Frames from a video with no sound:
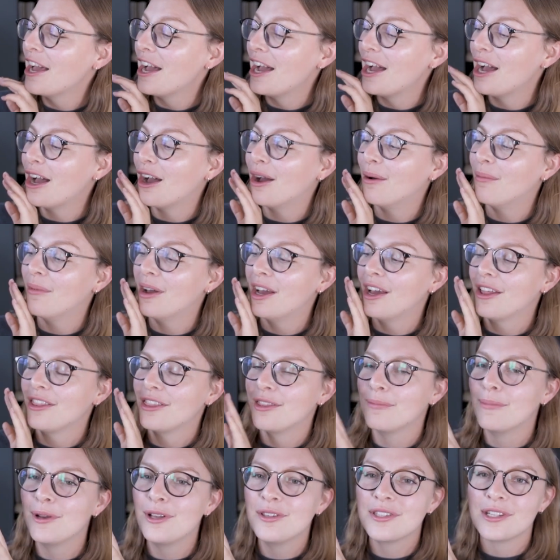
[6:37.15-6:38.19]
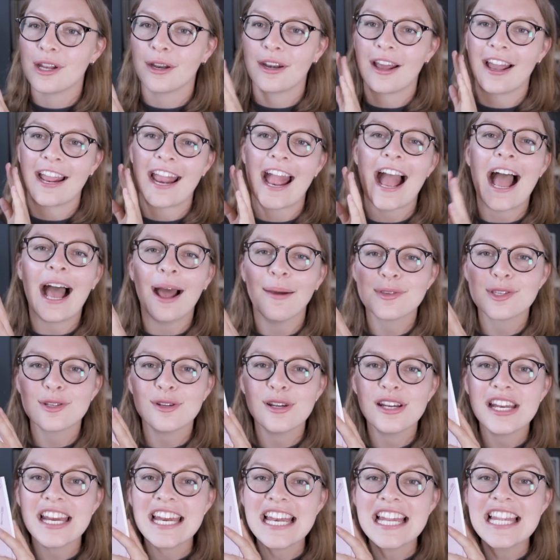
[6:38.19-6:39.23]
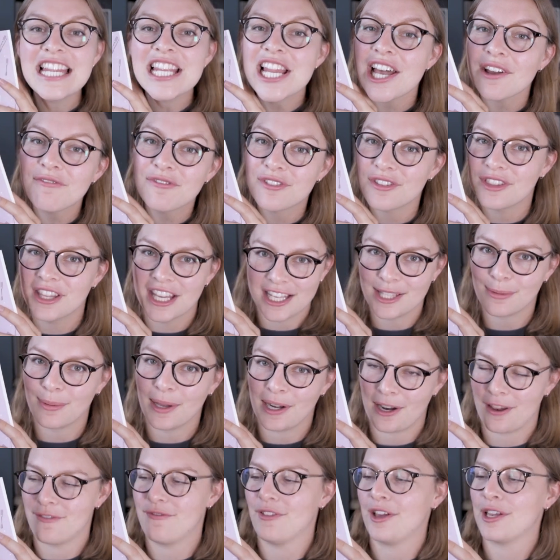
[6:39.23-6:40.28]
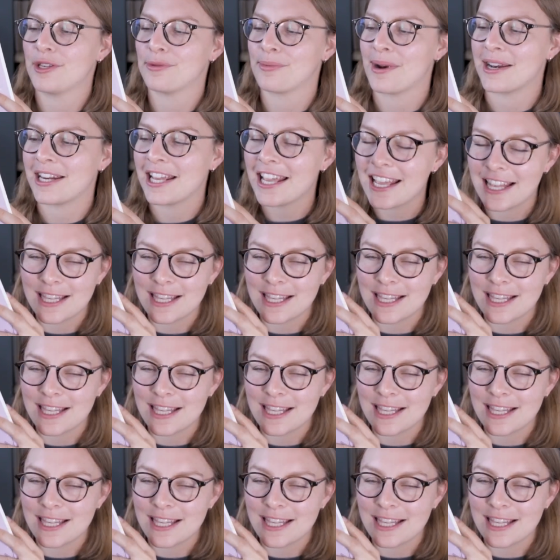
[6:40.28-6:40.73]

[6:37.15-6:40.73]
The Moonstone, I absolutely loved this when I first read it.